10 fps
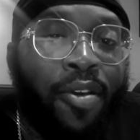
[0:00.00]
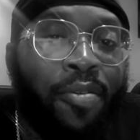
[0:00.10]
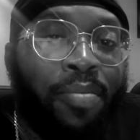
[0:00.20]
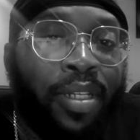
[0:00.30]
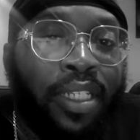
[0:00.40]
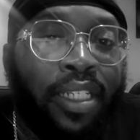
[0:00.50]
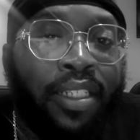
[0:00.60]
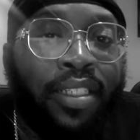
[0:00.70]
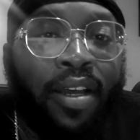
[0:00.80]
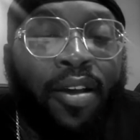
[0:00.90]

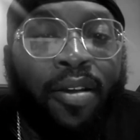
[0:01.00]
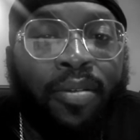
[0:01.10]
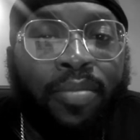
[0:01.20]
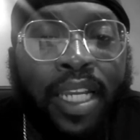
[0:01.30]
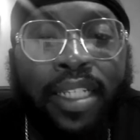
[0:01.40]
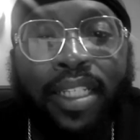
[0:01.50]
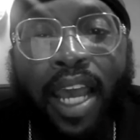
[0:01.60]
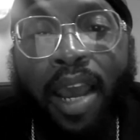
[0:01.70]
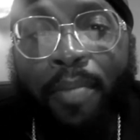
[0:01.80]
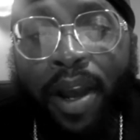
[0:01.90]
Please take
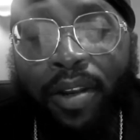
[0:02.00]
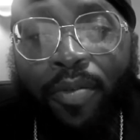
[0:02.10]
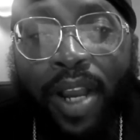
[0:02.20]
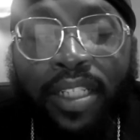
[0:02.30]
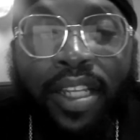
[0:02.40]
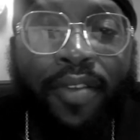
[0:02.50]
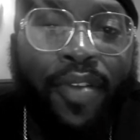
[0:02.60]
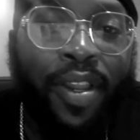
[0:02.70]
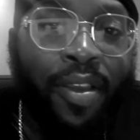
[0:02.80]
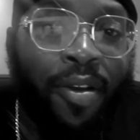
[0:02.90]
time out to watch that
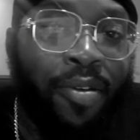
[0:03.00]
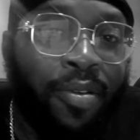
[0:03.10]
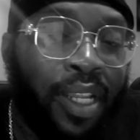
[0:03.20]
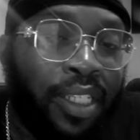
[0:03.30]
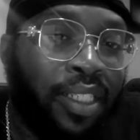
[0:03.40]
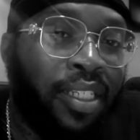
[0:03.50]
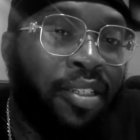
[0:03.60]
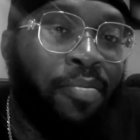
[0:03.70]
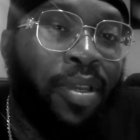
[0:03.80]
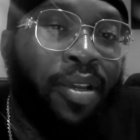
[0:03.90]
video. There seems to
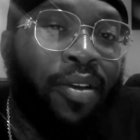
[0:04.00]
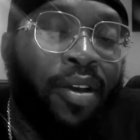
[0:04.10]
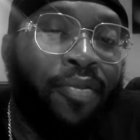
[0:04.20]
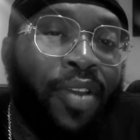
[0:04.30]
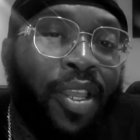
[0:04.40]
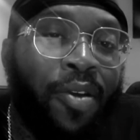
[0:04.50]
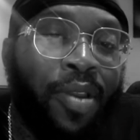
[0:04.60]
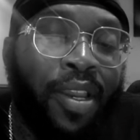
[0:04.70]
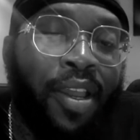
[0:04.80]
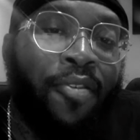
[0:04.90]
be a video
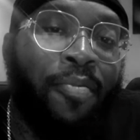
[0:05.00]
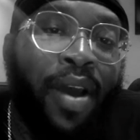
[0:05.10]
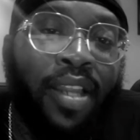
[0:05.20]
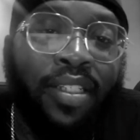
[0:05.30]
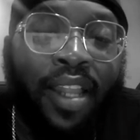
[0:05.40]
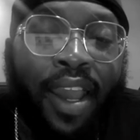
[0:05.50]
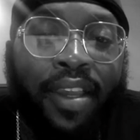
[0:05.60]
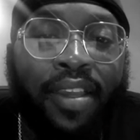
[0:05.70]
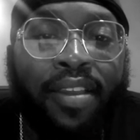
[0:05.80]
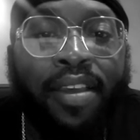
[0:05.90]
that everybody's
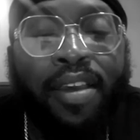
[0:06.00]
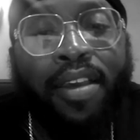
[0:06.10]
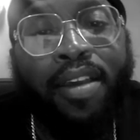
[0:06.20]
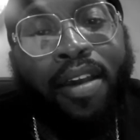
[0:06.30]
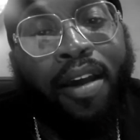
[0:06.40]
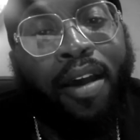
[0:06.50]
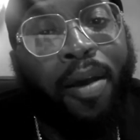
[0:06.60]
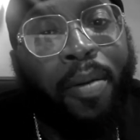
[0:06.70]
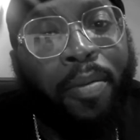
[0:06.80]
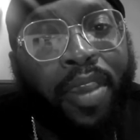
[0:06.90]
liking.
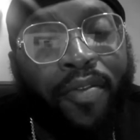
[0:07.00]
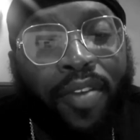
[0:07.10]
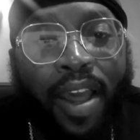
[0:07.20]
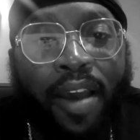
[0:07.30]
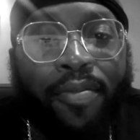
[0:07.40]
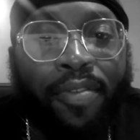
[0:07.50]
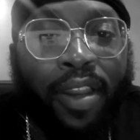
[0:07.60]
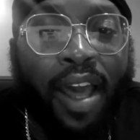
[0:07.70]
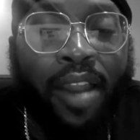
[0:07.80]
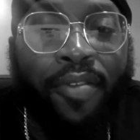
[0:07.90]
I'm giving out a
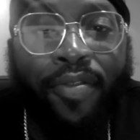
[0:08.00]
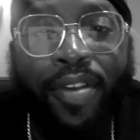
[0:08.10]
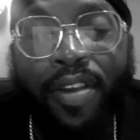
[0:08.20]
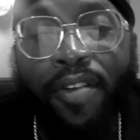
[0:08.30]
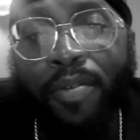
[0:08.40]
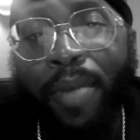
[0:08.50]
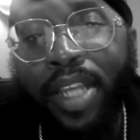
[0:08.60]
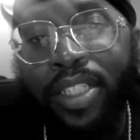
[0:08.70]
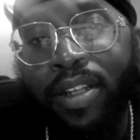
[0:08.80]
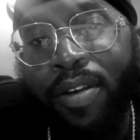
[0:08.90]
lot of free
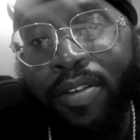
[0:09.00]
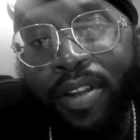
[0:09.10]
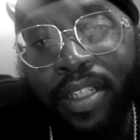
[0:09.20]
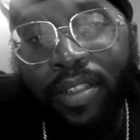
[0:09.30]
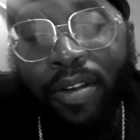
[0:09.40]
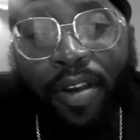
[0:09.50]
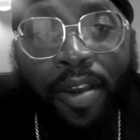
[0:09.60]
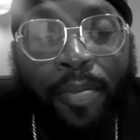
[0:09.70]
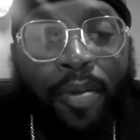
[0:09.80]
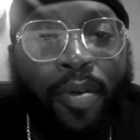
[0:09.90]
information on here that's going to
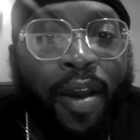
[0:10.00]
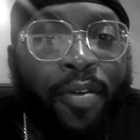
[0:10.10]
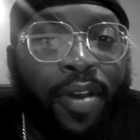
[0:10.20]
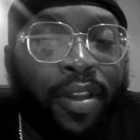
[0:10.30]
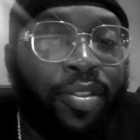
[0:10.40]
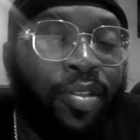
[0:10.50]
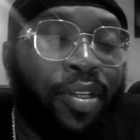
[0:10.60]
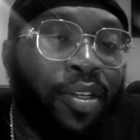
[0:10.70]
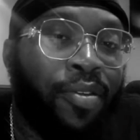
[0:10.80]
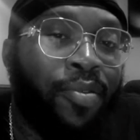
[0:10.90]
help you out in a
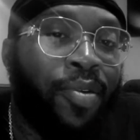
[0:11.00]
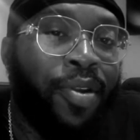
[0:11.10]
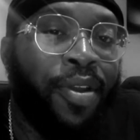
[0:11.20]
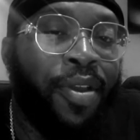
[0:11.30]
trucking career.